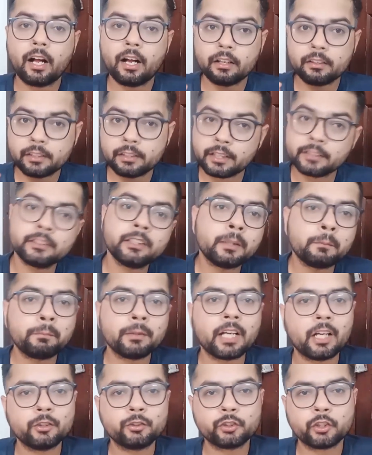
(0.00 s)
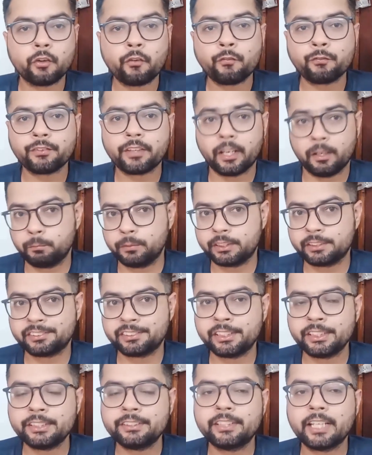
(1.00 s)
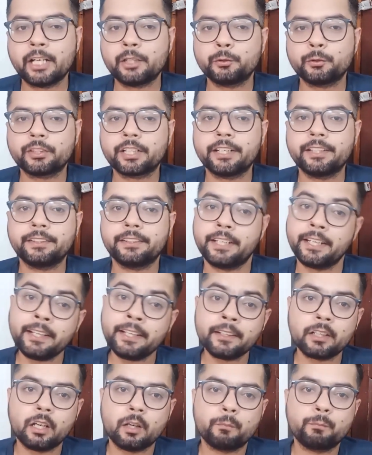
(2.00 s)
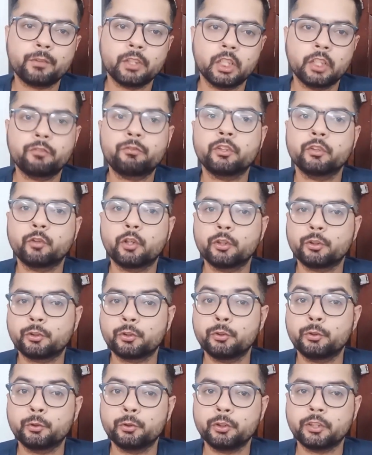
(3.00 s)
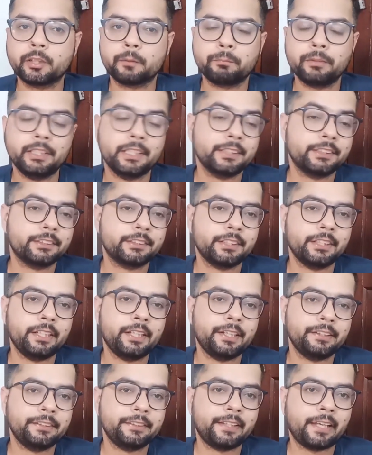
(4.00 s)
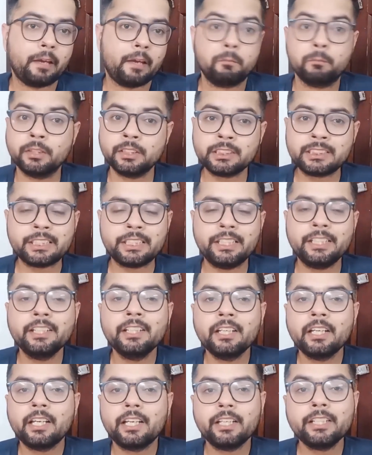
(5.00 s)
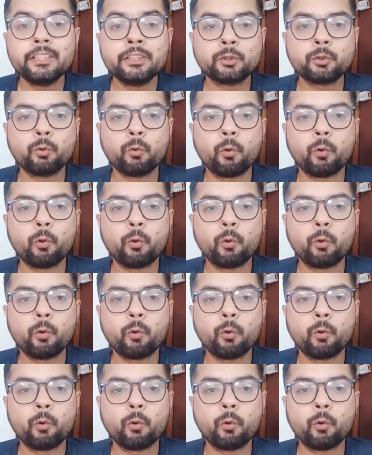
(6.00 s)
Another branch of chemistry that you can take up if you want to do your PhD in chemistry is